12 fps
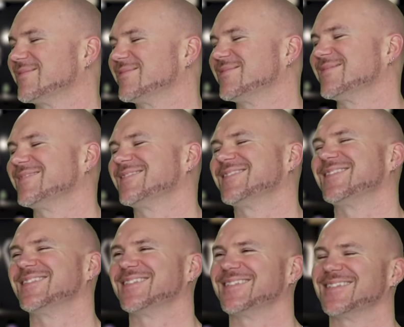
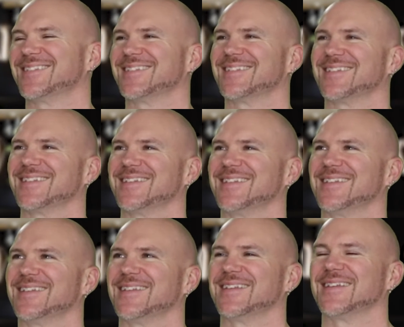
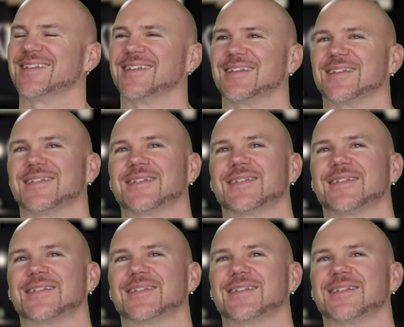(not speaking)